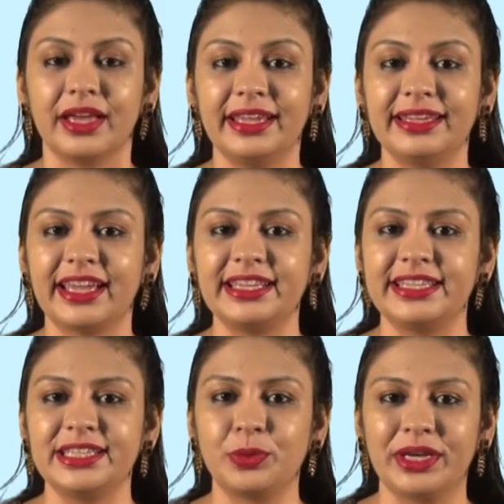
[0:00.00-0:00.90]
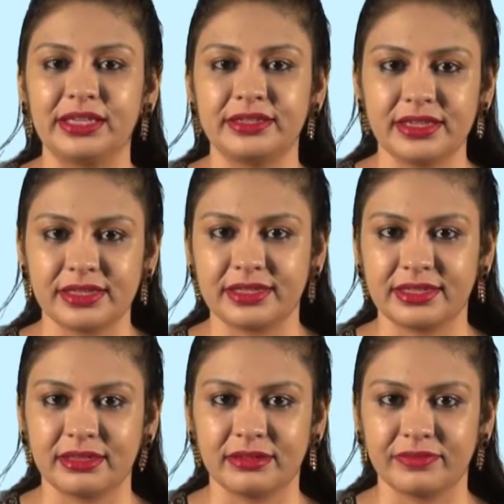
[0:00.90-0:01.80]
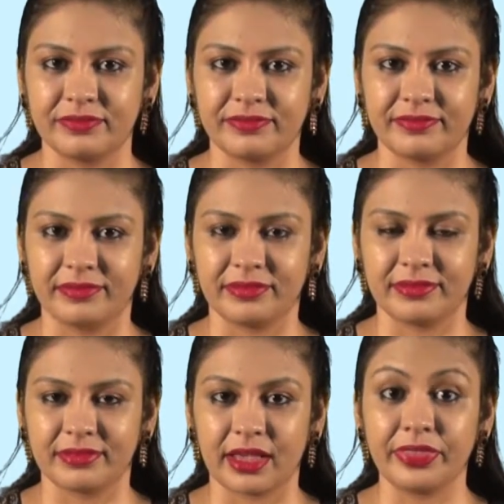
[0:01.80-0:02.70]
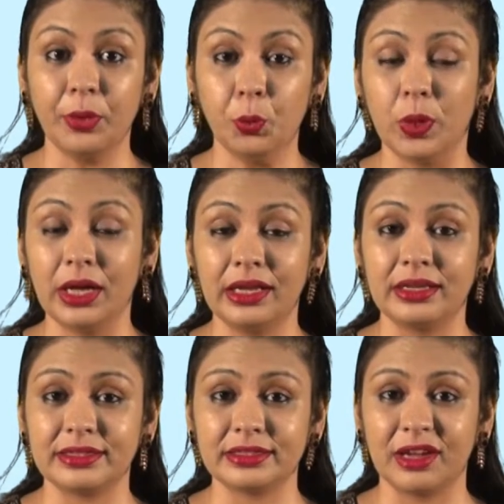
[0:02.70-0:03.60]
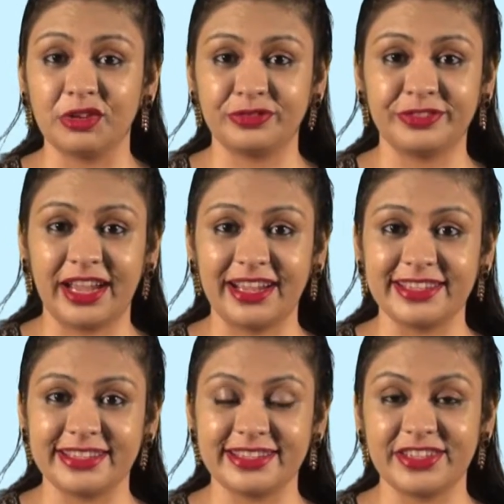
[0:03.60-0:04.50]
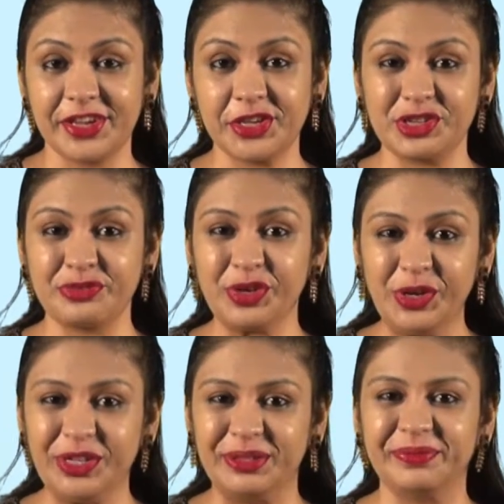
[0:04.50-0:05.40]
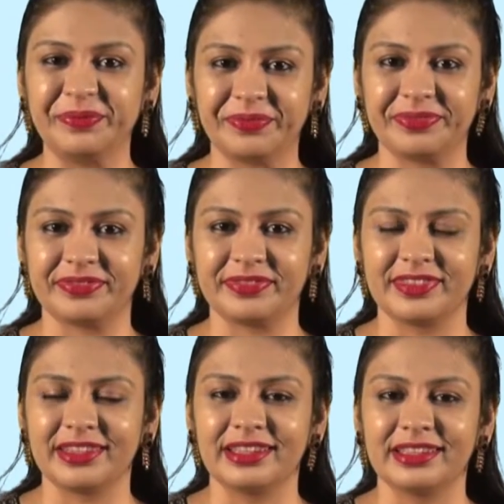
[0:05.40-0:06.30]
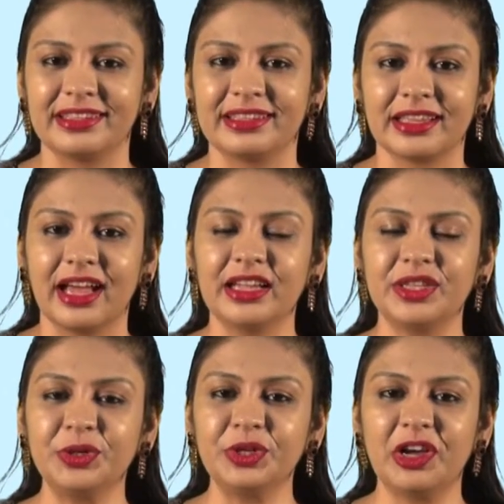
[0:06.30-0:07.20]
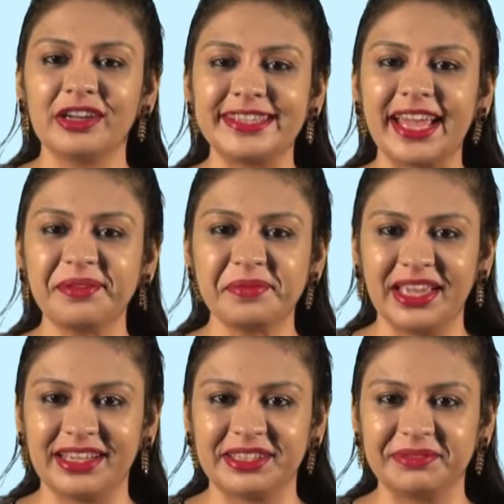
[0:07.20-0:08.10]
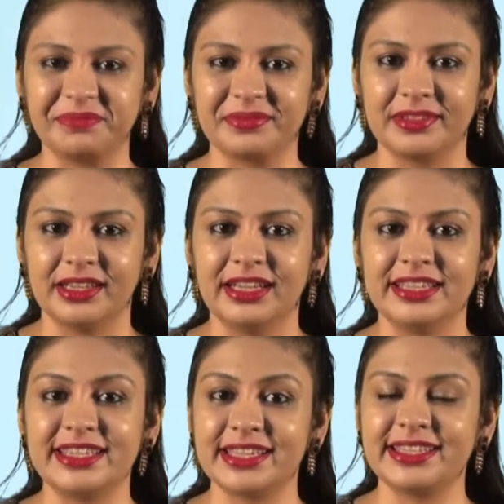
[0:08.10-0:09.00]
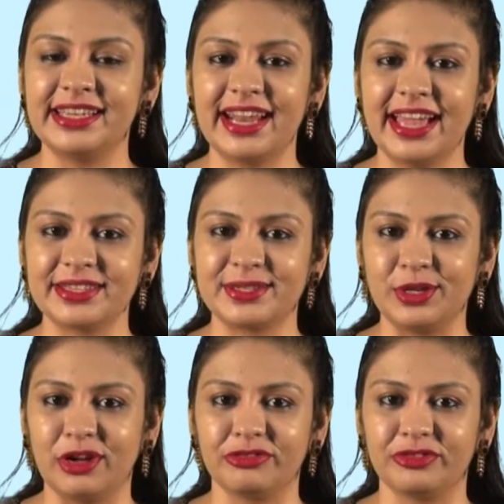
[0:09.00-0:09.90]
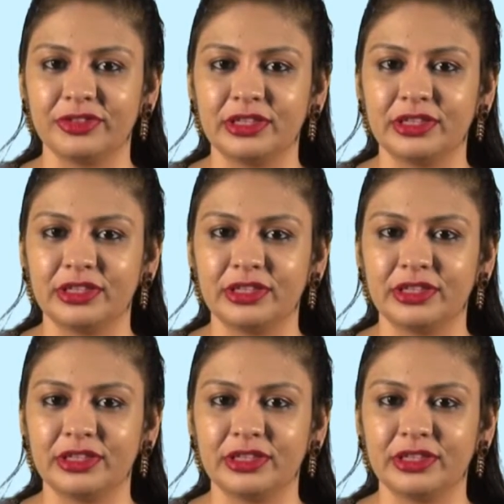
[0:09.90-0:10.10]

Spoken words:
In 1926, the world of ties changed for good. A New York tie maker, Jesse Langsdorf,